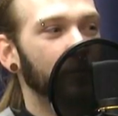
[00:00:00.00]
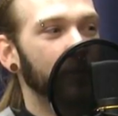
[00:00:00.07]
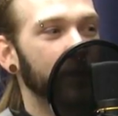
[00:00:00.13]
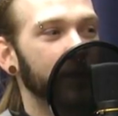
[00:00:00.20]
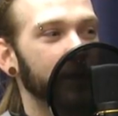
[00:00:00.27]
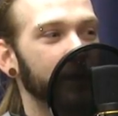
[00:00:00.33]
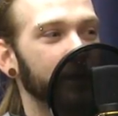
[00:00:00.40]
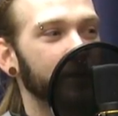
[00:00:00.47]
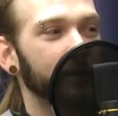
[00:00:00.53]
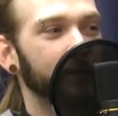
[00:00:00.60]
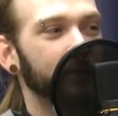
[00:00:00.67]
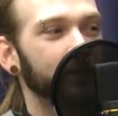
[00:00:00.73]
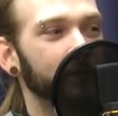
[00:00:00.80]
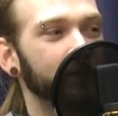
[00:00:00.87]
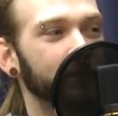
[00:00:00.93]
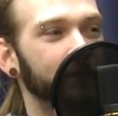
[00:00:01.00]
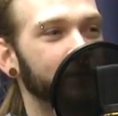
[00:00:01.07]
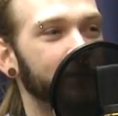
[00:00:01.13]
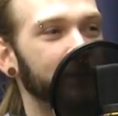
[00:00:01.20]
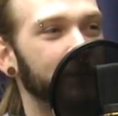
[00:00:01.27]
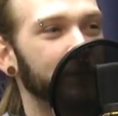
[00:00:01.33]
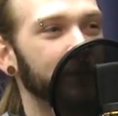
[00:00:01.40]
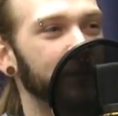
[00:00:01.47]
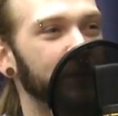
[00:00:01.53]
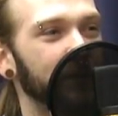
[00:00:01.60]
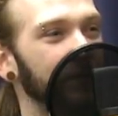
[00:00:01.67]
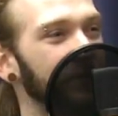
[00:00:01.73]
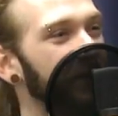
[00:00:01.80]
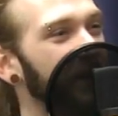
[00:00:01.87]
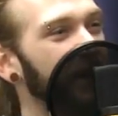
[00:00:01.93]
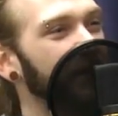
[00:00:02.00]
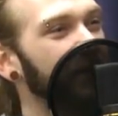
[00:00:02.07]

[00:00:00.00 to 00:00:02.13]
where people can choose to